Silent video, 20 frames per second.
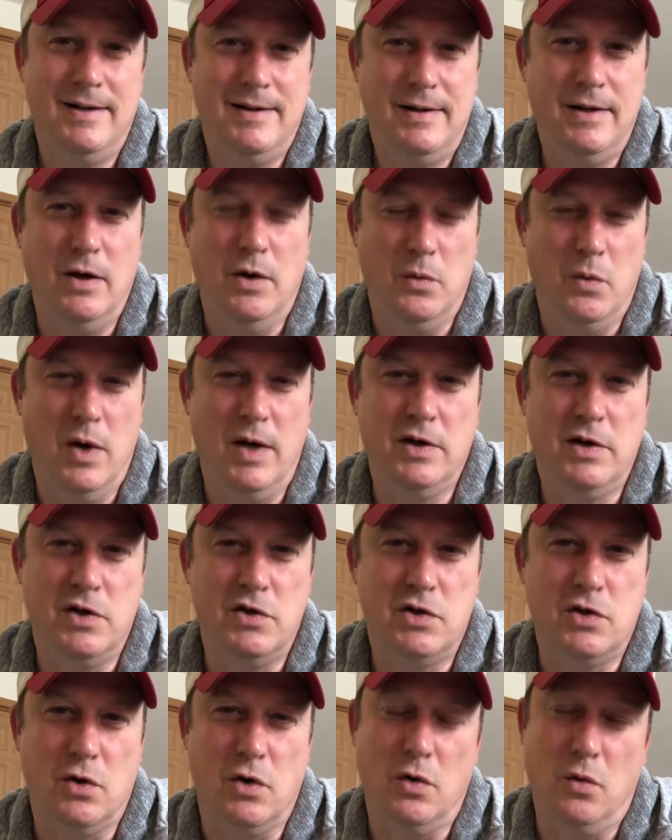one
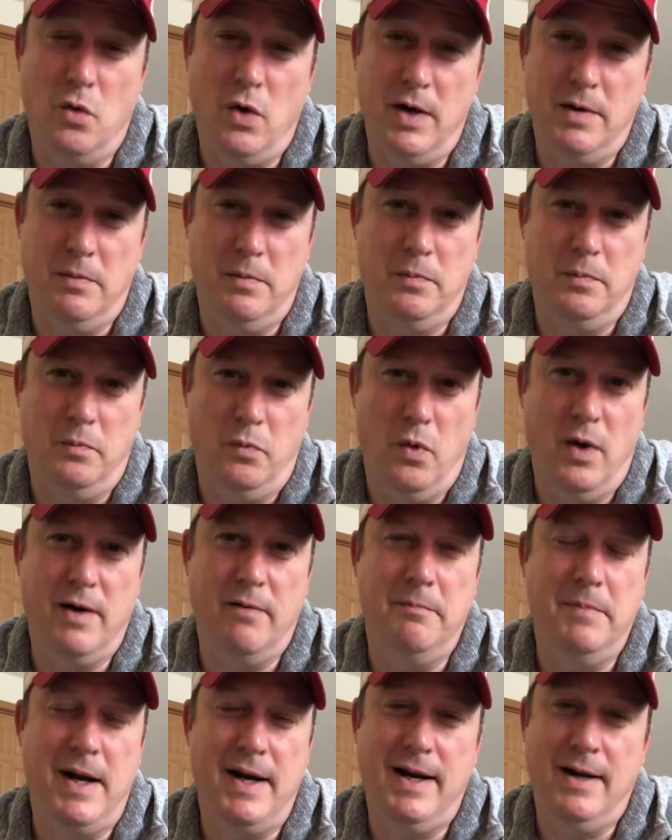concern, one
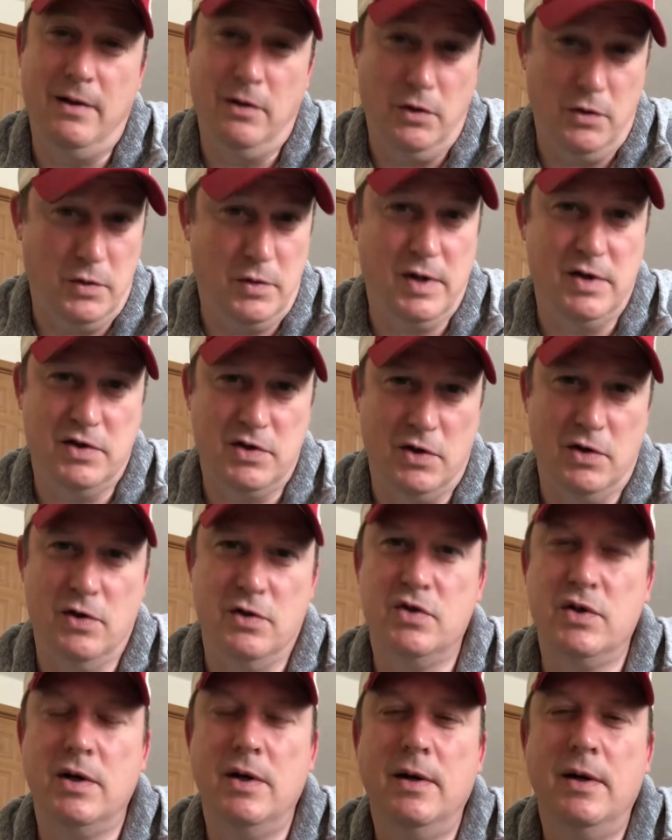of many little
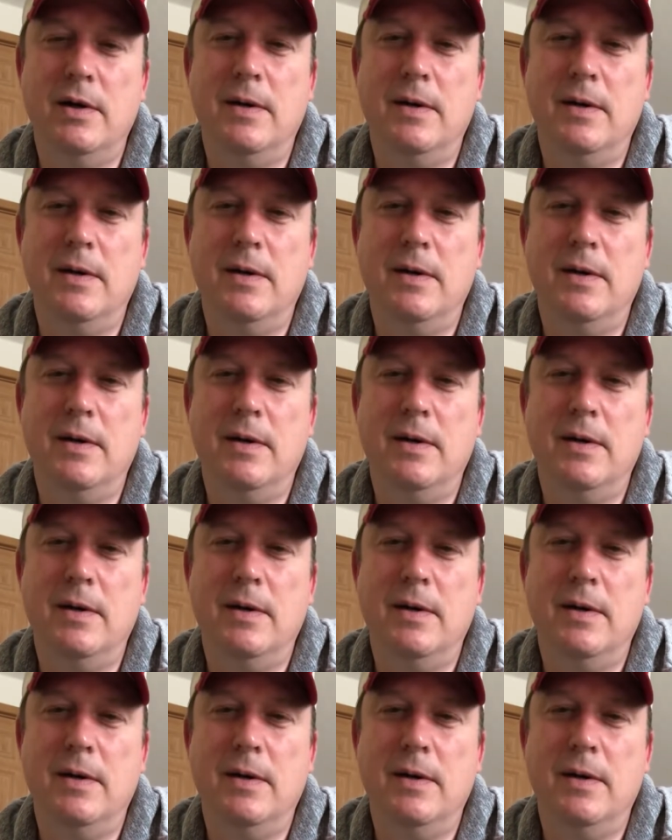concerns.